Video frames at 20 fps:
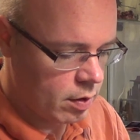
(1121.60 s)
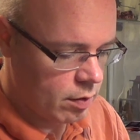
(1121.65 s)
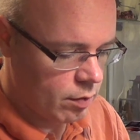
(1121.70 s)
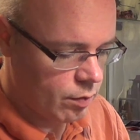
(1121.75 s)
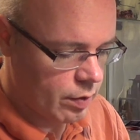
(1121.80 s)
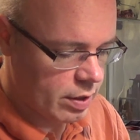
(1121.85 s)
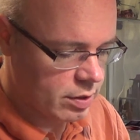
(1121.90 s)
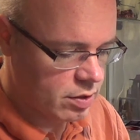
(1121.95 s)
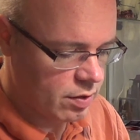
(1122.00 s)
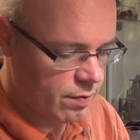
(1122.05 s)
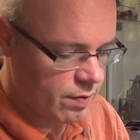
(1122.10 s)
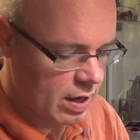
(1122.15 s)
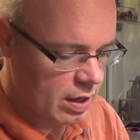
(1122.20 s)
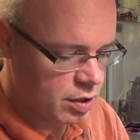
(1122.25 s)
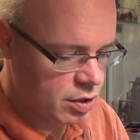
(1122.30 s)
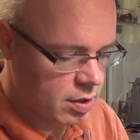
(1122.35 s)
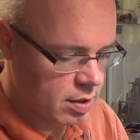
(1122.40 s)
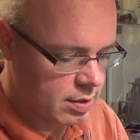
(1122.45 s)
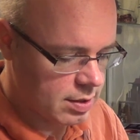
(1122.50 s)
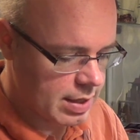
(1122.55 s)

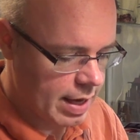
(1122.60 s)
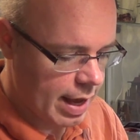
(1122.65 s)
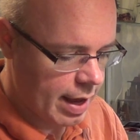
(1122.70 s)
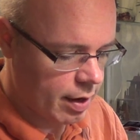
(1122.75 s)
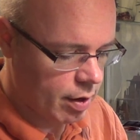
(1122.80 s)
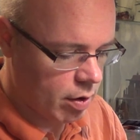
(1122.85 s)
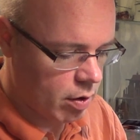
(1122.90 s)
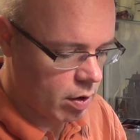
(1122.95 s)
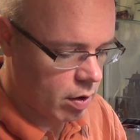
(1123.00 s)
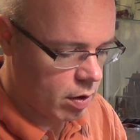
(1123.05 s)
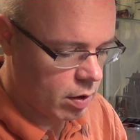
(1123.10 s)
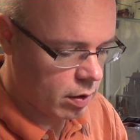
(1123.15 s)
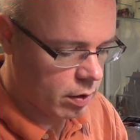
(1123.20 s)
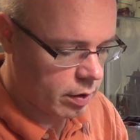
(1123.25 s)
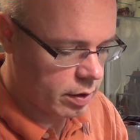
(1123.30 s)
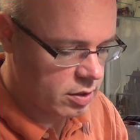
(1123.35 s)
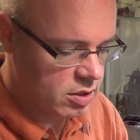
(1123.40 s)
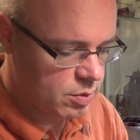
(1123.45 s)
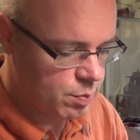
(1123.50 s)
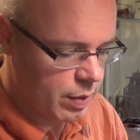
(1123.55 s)
reservations at all
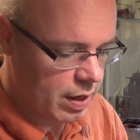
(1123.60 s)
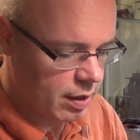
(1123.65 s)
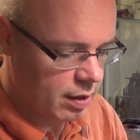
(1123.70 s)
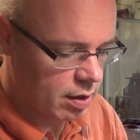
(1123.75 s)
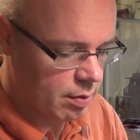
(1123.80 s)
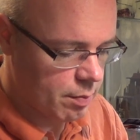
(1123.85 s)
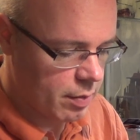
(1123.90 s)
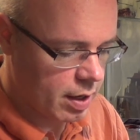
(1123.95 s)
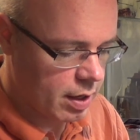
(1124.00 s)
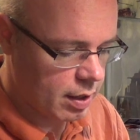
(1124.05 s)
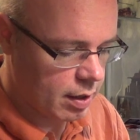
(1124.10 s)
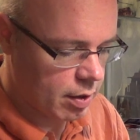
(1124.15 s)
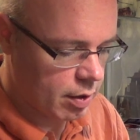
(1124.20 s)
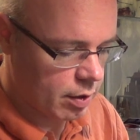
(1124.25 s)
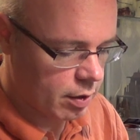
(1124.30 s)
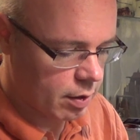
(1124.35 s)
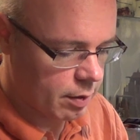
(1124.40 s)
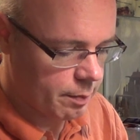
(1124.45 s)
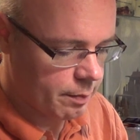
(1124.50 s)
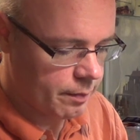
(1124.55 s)
on spending the money
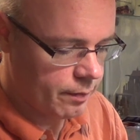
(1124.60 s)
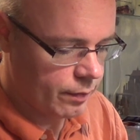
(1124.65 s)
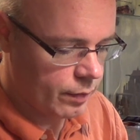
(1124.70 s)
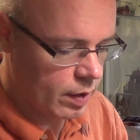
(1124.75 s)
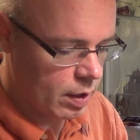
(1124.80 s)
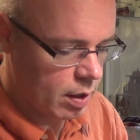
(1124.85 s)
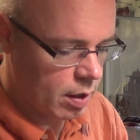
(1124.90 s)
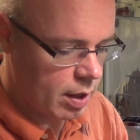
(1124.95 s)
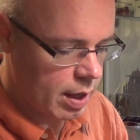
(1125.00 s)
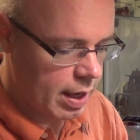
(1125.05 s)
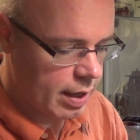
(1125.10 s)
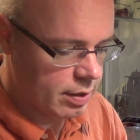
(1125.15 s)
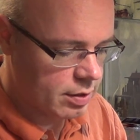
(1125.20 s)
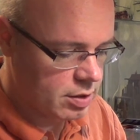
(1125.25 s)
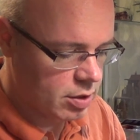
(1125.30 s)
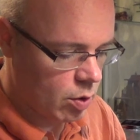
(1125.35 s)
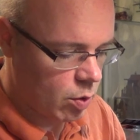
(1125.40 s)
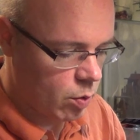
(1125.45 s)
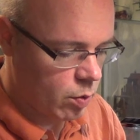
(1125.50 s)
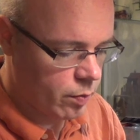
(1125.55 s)
on them. And
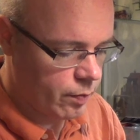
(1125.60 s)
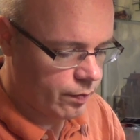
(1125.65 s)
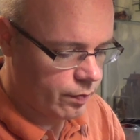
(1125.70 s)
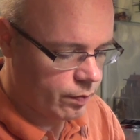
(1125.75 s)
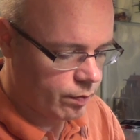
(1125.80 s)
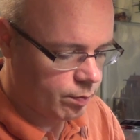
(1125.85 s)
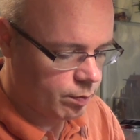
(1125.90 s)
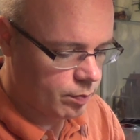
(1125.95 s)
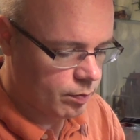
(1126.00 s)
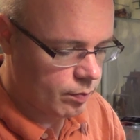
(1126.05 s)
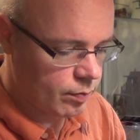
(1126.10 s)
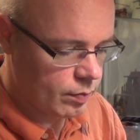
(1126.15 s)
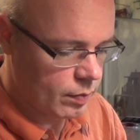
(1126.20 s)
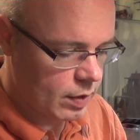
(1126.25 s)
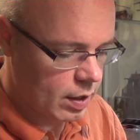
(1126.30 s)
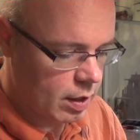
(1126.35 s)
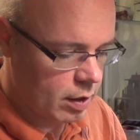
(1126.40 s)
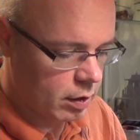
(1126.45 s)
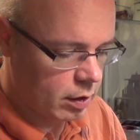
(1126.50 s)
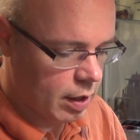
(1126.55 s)
so,
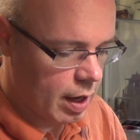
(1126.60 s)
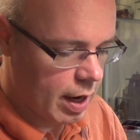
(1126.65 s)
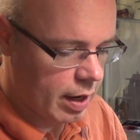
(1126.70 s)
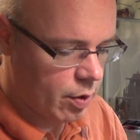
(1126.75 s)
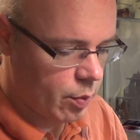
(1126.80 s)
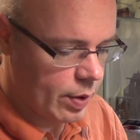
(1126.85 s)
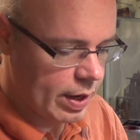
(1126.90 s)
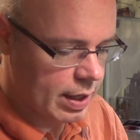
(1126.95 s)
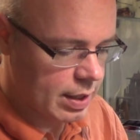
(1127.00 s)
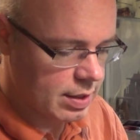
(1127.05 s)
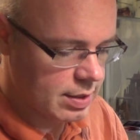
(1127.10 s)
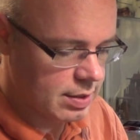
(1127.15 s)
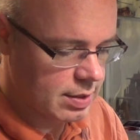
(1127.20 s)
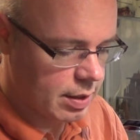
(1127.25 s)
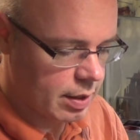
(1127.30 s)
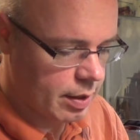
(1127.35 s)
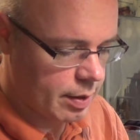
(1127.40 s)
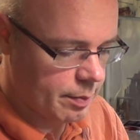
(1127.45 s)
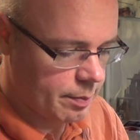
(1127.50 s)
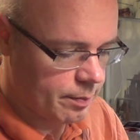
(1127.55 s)
in a lot of ways,
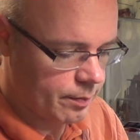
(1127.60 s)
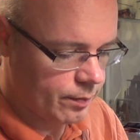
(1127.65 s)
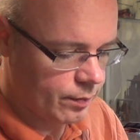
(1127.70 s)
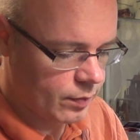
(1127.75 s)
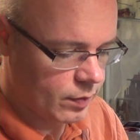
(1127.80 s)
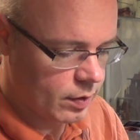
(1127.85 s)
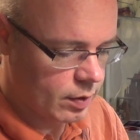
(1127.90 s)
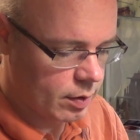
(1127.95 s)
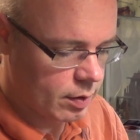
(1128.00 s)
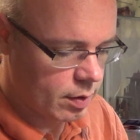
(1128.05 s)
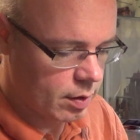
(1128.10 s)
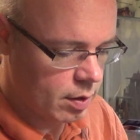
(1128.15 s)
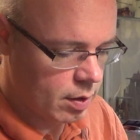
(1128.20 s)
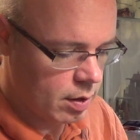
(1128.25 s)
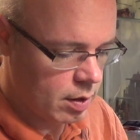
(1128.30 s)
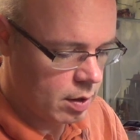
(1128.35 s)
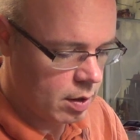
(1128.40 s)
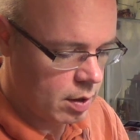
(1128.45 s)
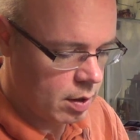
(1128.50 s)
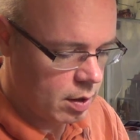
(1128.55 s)

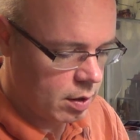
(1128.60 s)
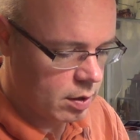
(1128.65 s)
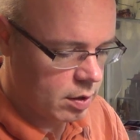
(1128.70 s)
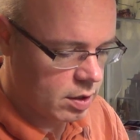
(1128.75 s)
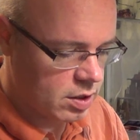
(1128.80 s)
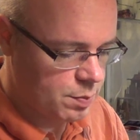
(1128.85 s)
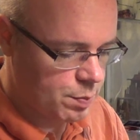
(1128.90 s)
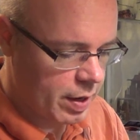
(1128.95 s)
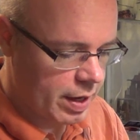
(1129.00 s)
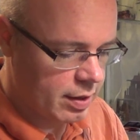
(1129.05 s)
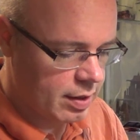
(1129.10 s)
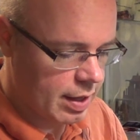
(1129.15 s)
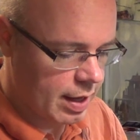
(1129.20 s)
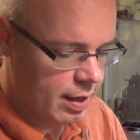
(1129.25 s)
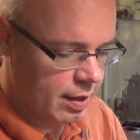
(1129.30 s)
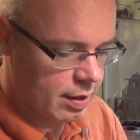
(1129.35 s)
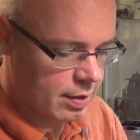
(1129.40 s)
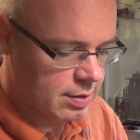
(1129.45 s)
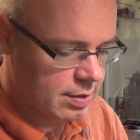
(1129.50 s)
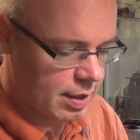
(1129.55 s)
despite
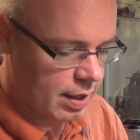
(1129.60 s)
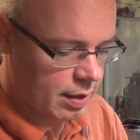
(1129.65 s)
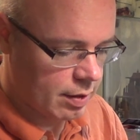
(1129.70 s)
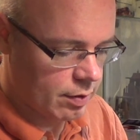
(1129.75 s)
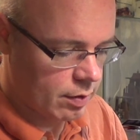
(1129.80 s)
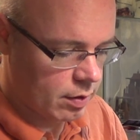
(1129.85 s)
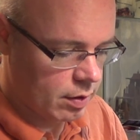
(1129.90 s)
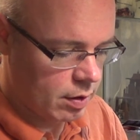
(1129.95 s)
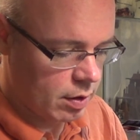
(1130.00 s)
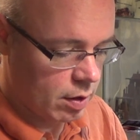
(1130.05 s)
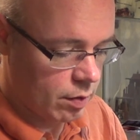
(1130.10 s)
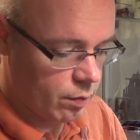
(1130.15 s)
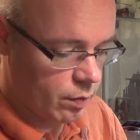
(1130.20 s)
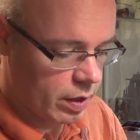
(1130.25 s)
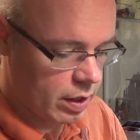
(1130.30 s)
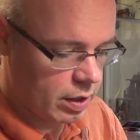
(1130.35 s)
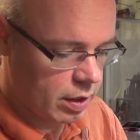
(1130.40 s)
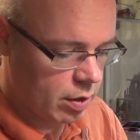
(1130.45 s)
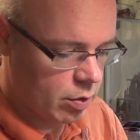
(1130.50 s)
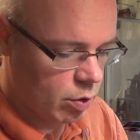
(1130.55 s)
that it's like a
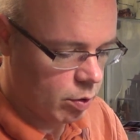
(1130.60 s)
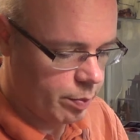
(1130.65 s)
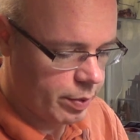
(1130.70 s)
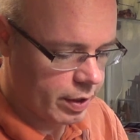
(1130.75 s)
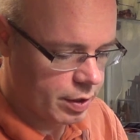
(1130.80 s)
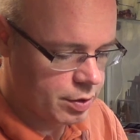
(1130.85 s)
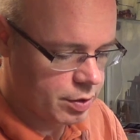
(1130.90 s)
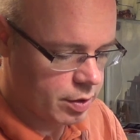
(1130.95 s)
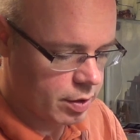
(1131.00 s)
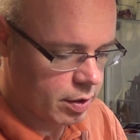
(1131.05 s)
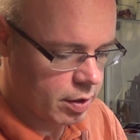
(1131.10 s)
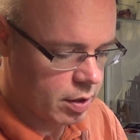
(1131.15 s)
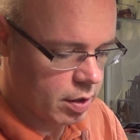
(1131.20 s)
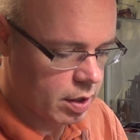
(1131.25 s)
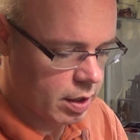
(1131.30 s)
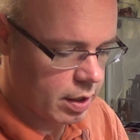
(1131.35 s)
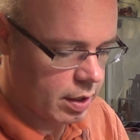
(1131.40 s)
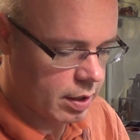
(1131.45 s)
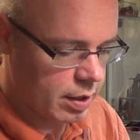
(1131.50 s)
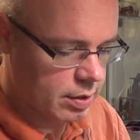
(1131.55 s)
really cool picture
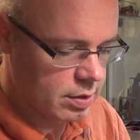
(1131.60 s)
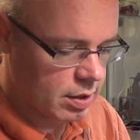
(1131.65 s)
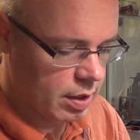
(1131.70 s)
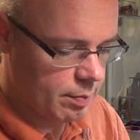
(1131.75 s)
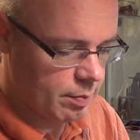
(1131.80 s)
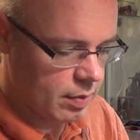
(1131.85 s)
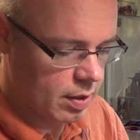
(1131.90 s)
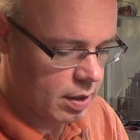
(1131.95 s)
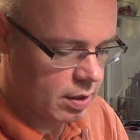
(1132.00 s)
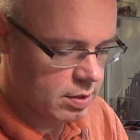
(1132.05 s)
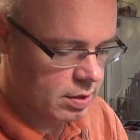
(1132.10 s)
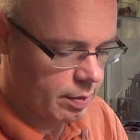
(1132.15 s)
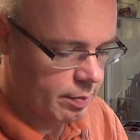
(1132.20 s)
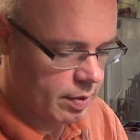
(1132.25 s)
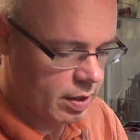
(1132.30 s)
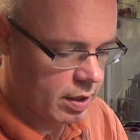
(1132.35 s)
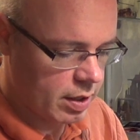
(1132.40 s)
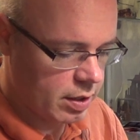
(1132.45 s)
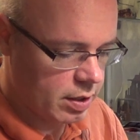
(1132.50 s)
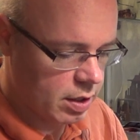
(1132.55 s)
and it's
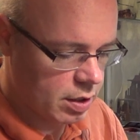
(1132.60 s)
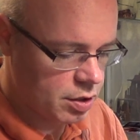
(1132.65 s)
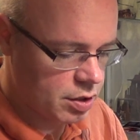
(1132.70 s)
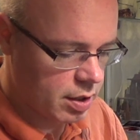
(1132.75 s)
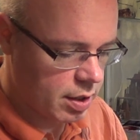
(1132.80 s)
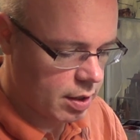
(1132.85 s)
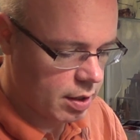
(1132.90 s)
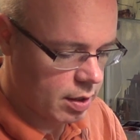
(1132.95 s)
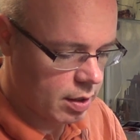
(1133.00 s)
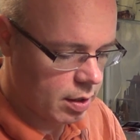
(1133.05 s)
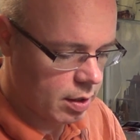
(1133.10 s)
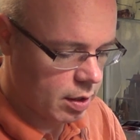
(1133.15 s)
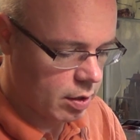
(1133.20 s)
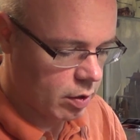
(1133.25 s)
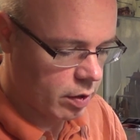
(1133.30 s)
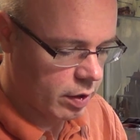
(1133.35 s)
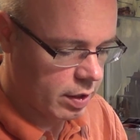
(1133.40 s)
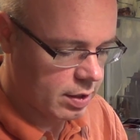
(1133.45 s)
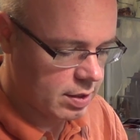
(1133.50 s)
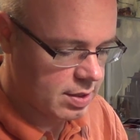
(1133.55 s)
limited edition and
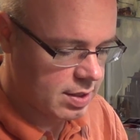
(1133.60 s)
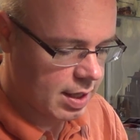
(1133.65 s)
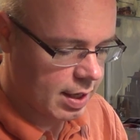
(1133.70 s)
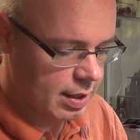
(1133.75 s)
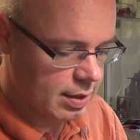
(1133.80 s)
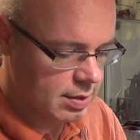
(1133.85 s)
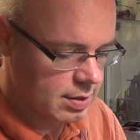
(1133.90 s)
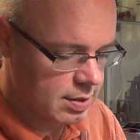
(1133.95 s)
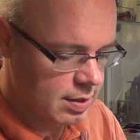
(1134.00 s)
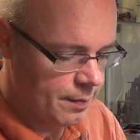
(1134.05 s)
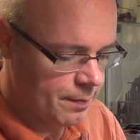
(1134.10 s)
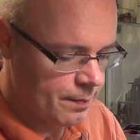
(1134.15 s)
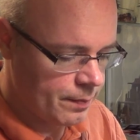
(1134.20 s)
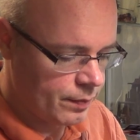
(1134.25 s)
all these things,